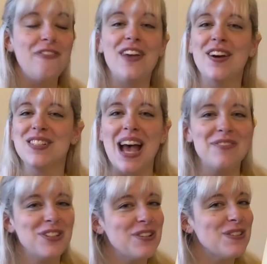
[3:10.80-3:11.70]
Field
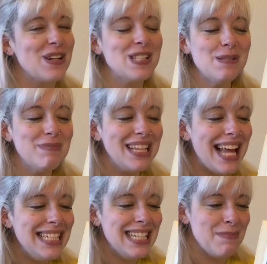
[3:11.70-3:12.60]
afternoons are
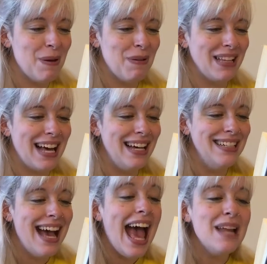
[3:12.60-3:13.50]
splendid, Marilla.
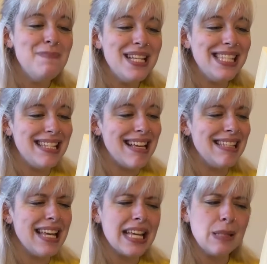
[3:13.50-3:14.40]
And Miss
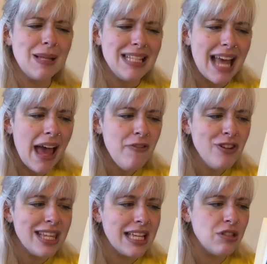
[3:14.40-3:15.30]
Stacy explains
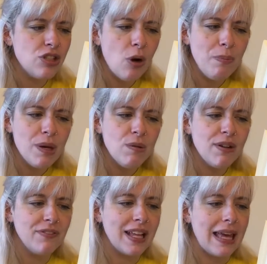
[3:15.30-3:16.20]
everything so
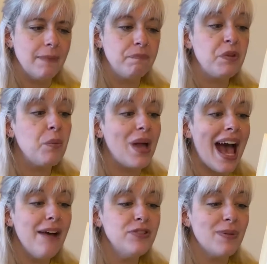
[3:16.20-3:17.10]
beautifully. We
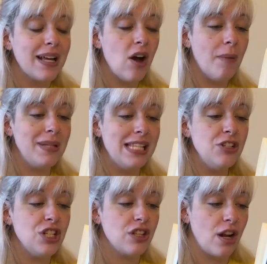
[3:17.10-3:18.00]
have to write
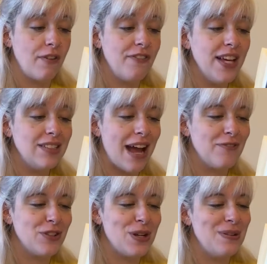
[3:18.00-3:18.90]
compositions on our field
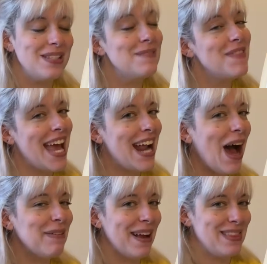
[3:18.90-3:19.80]
afternoons, and
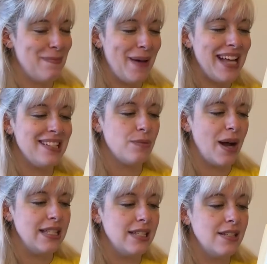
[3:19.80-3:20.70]
I write the best
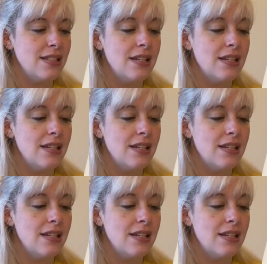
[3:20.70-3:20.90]
ones.